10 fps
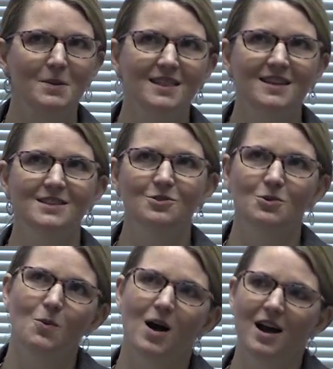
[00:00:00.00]
But these are
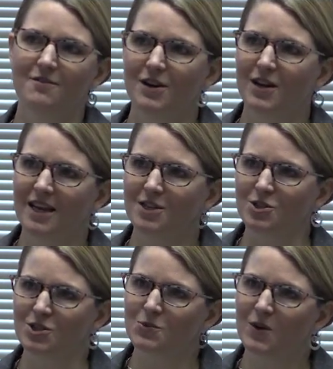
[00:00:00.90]
the wide
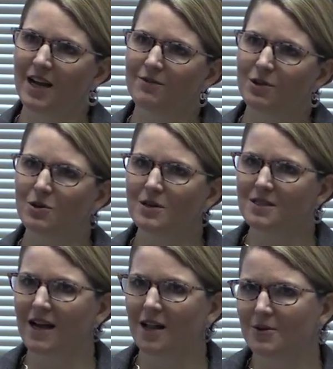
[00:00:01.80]
variations. We have local
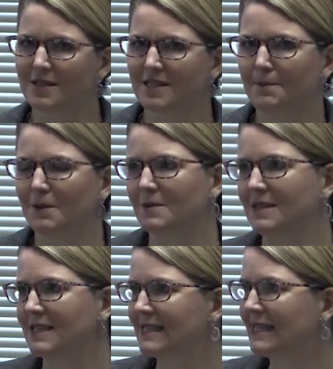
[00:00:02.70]
salary
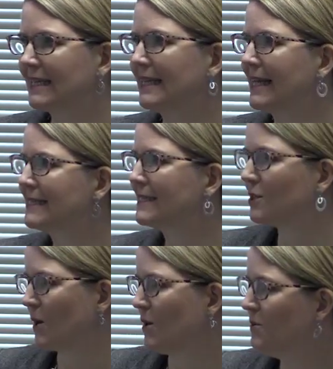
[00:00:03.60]
supplements as little as
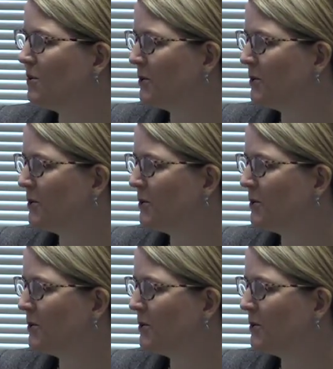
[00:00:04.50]
zero.